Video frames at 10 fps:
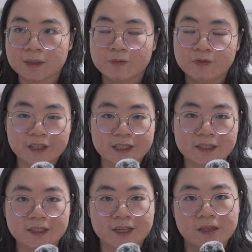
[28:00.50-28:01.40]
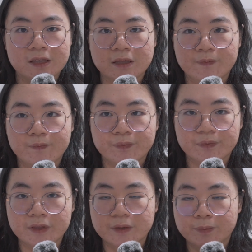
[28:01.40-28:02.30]
some flyers at
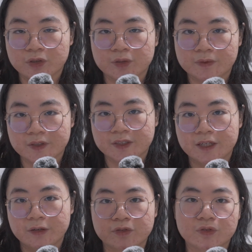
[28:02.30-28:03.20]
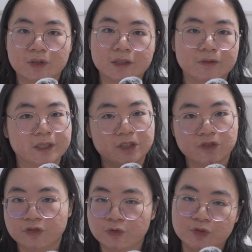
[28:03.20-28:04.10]
the bottom of the stairs to kind of like
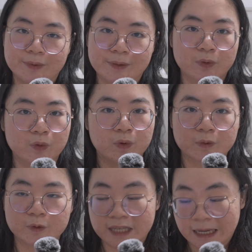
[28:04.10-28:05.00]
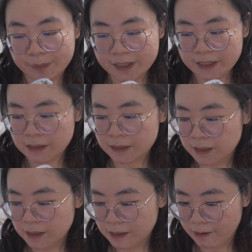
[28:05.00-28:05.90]
introduce to people what was happening.
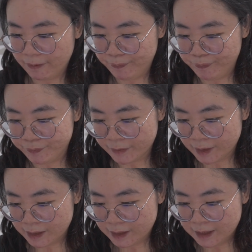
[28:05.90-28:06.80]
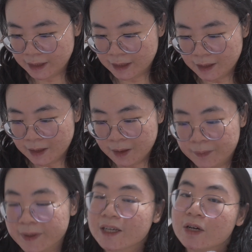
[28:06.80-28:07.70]

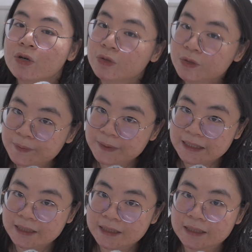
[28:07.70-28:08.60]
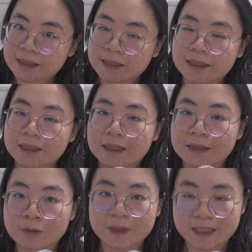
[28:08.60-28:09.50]
But it could be a
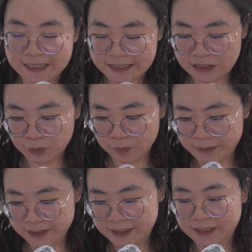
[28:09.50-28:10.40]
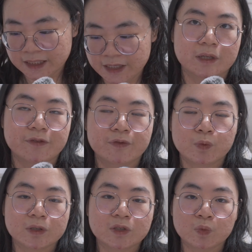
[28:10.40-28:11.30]
little bit easy to miss if
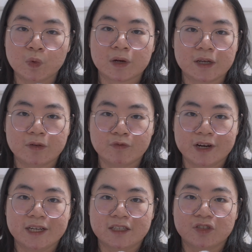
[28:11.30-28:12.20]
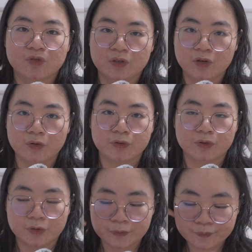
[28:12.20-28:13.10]
you weren't walking right next to the
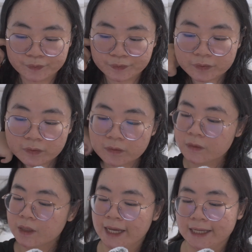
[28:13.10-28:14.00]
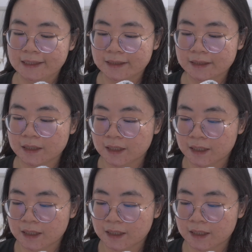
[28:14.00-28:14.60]
corridor. And